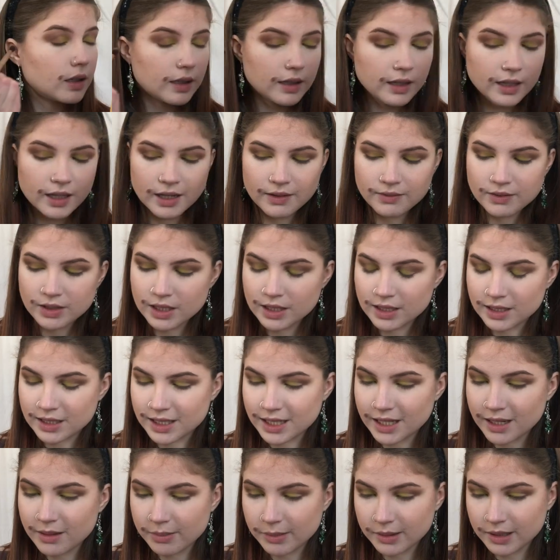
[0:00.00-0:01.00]
I think I have to
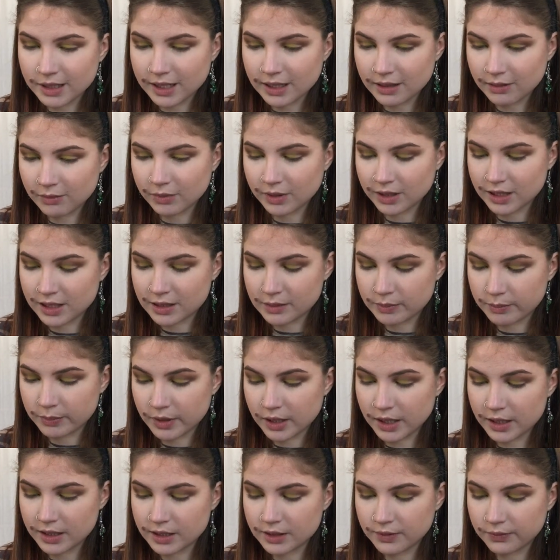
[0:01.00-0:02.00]
deepen it with
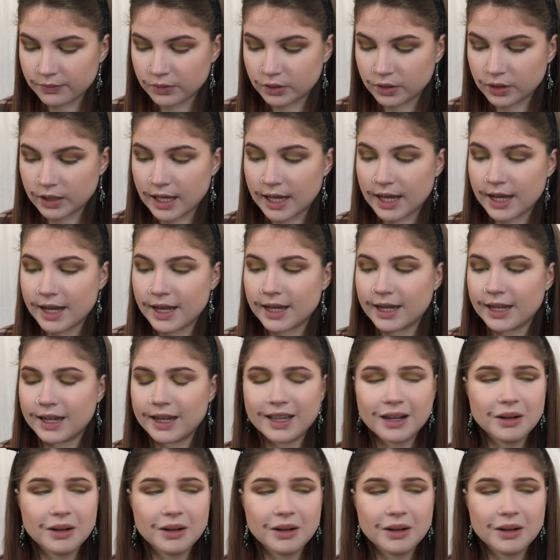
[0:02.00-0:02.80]
Sparks Fly.